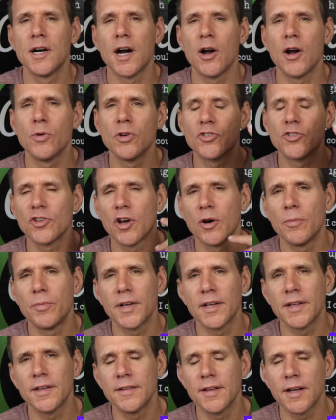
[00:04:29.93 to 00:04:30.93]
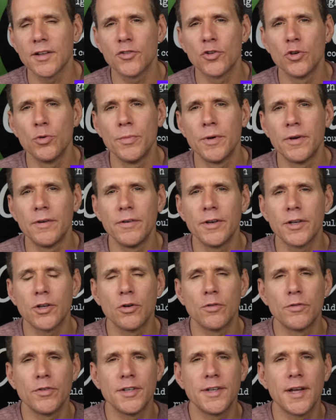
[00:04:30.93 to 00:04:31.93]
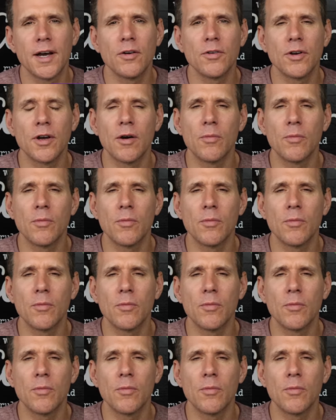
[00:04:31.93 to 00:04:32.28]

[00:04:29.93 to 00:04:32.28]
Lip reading: I will start bringing that 2-minute recovery down.